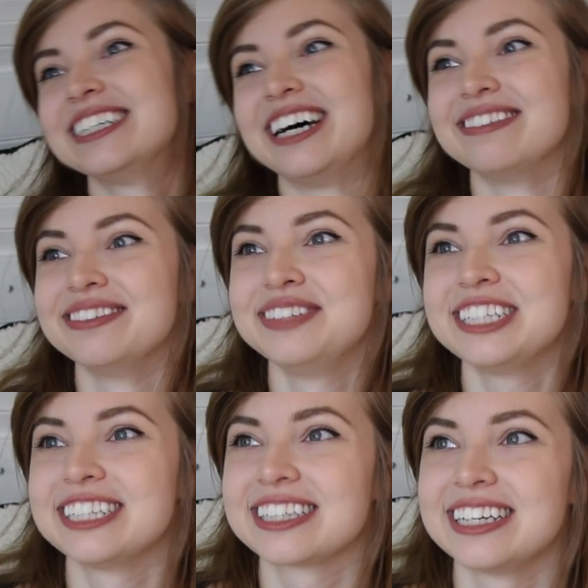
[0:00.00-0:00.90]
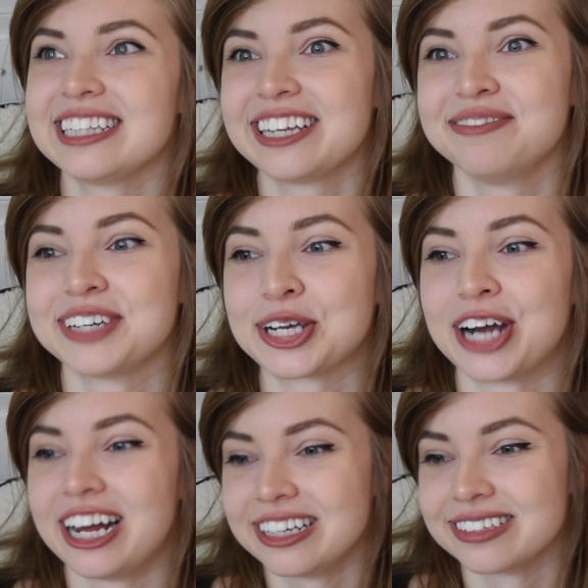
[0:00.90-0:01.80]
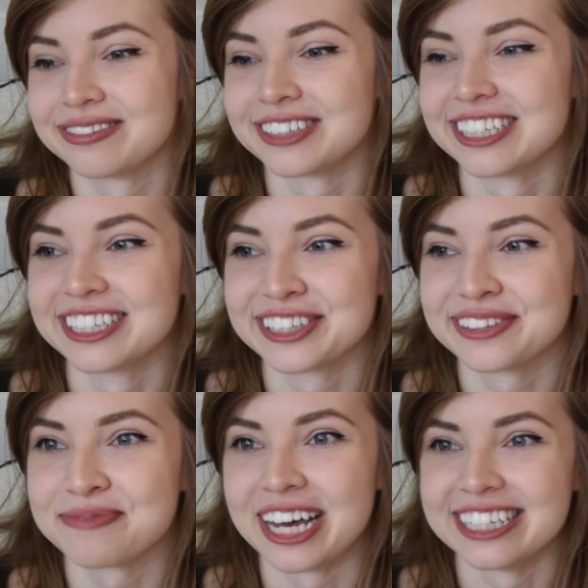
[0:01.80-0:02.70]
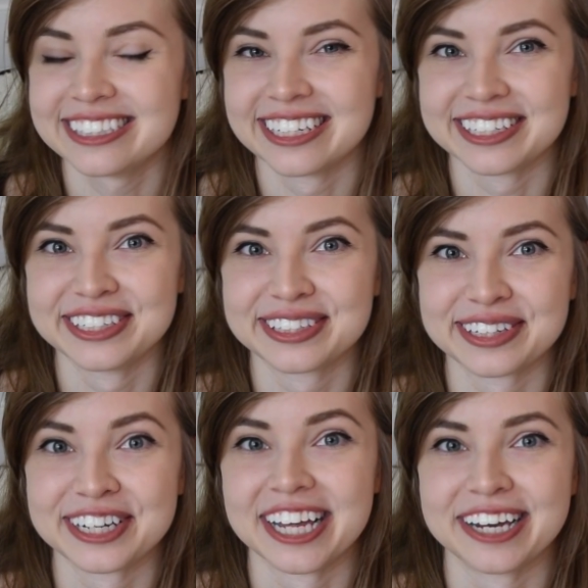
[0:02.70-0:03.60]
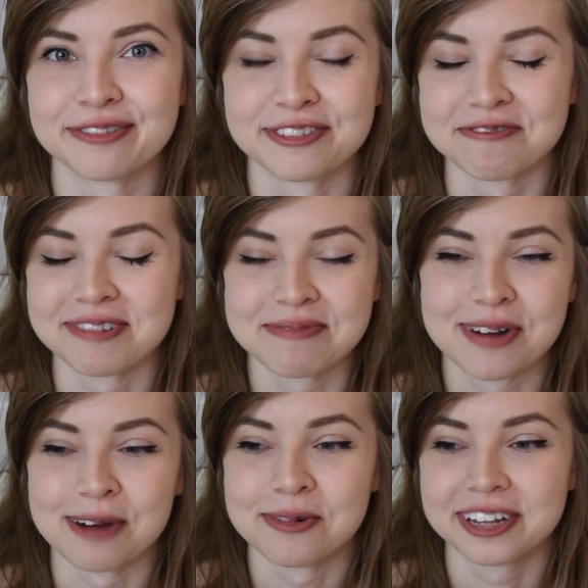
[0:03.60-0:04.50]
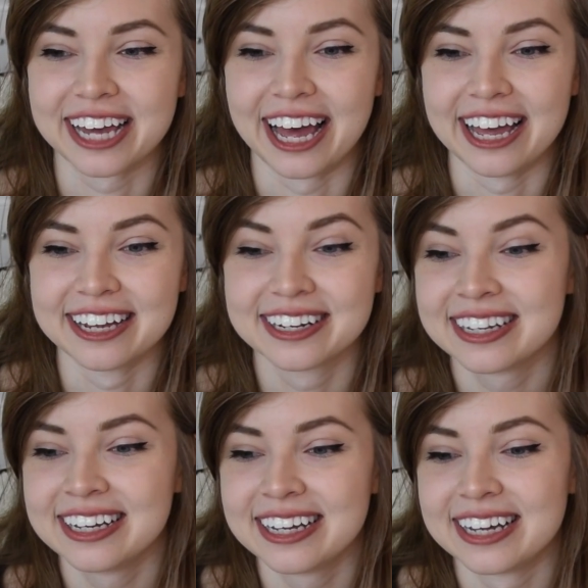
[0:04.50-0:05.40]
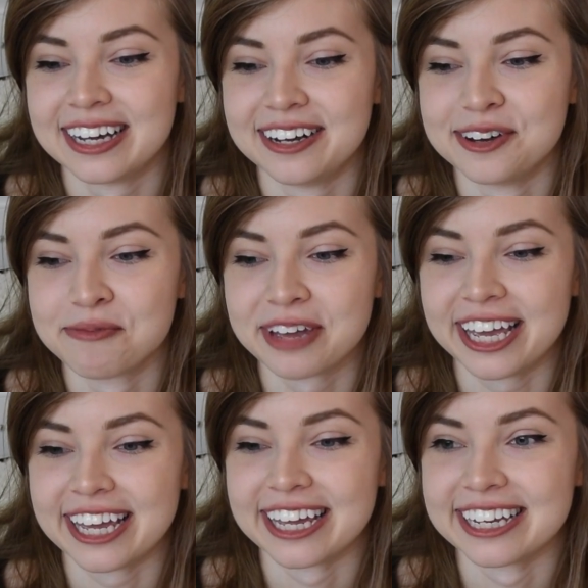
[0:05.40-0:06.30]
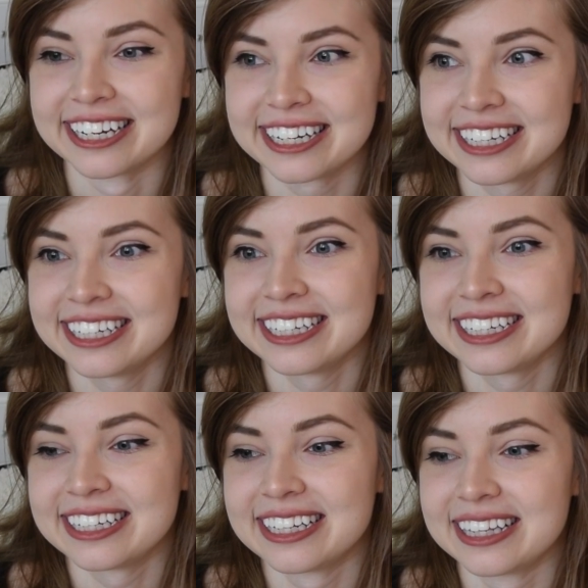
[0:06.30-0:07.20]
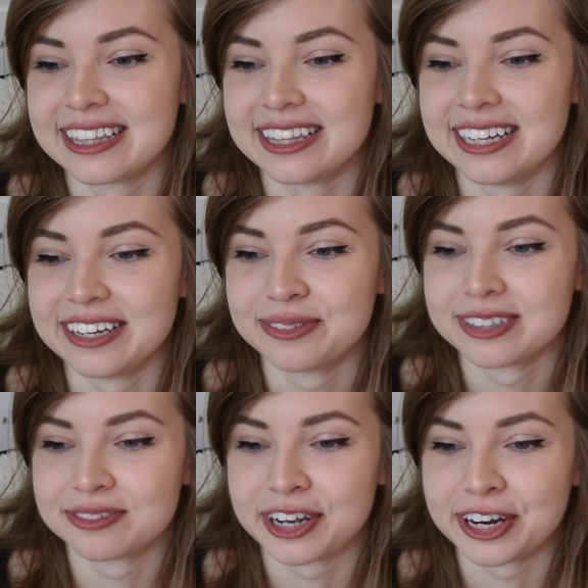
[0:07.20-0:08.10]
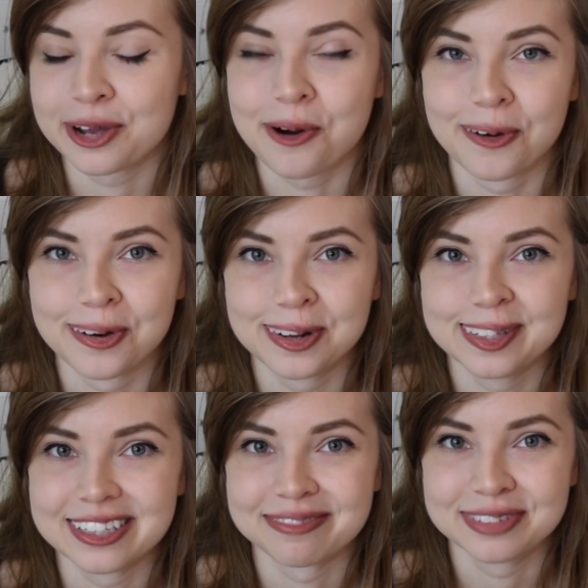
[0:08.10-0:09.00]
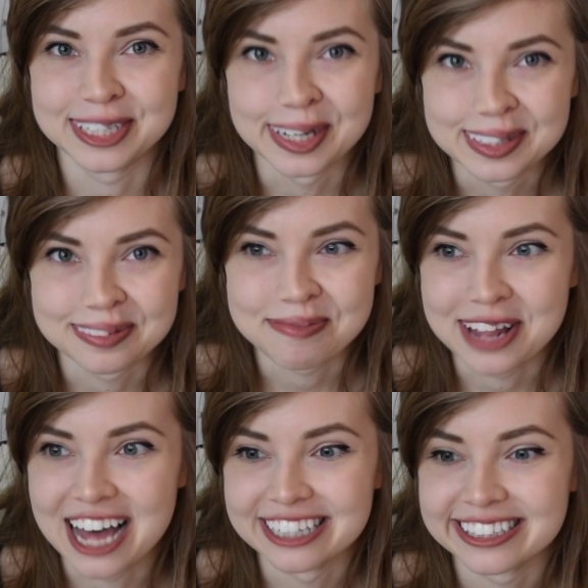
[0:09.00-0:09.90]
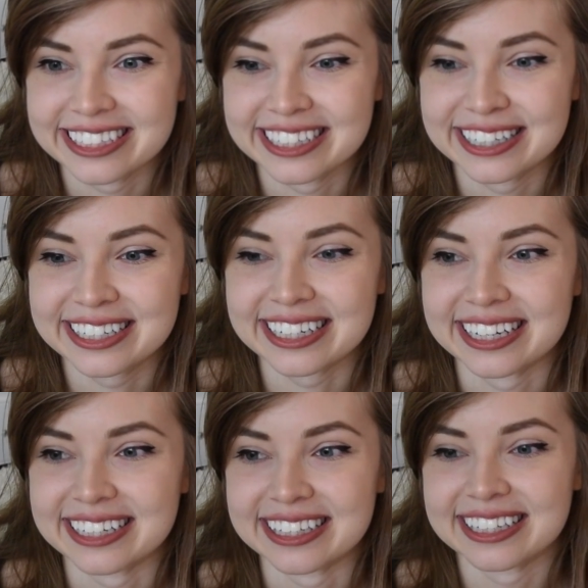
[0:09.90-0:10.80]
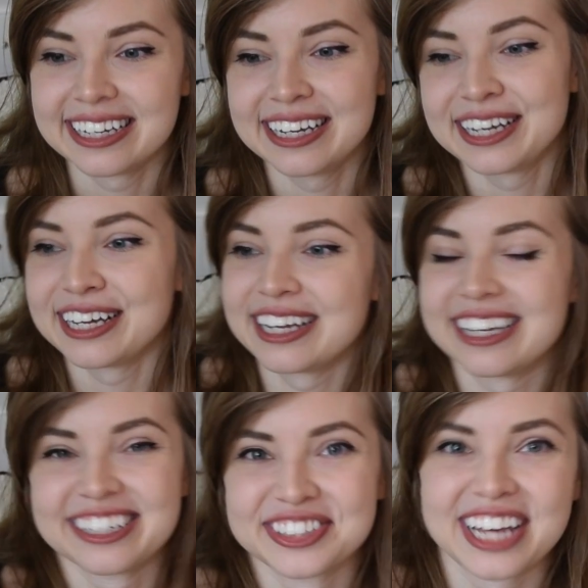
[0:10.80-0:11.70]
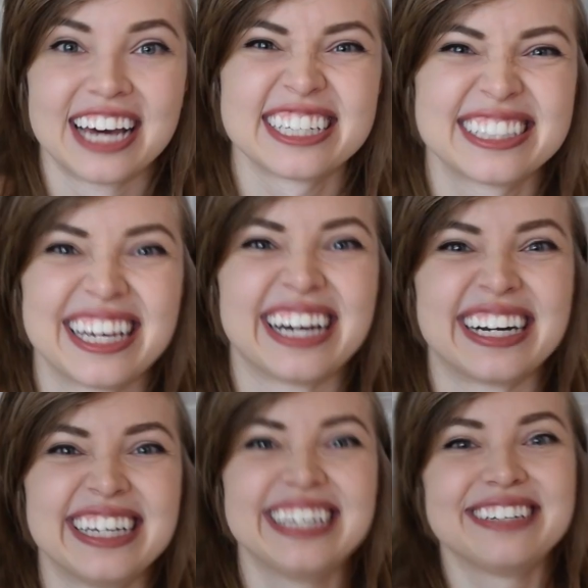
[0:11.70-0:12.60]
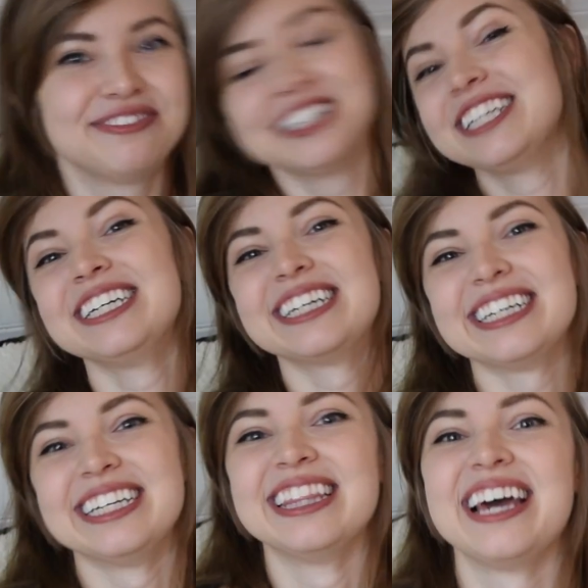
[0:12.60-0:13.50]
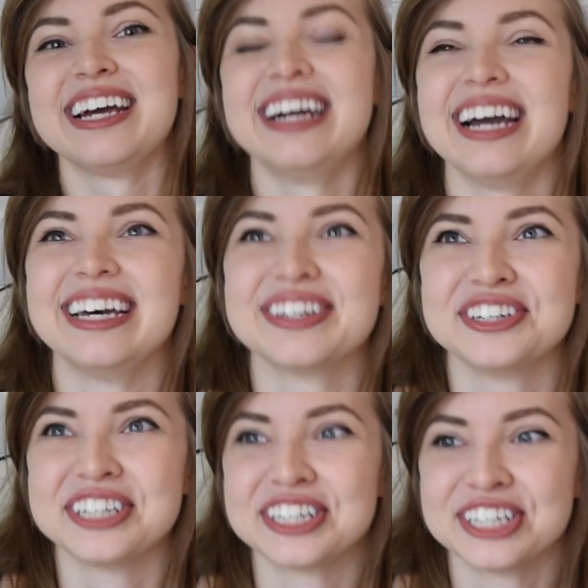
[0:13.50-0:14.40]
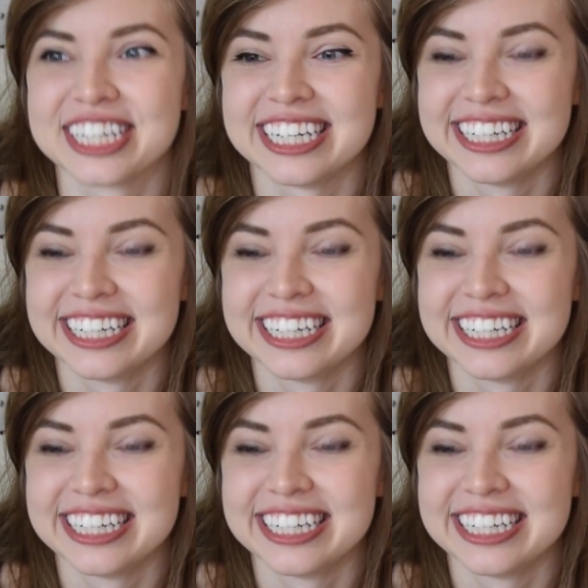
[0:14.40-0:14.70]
everybody looked like they'd been crying for the past 10 years of their life, and we probably had. And it was very cold. The chairs were plastic, and it was kind of scary feeling in there. I don't know.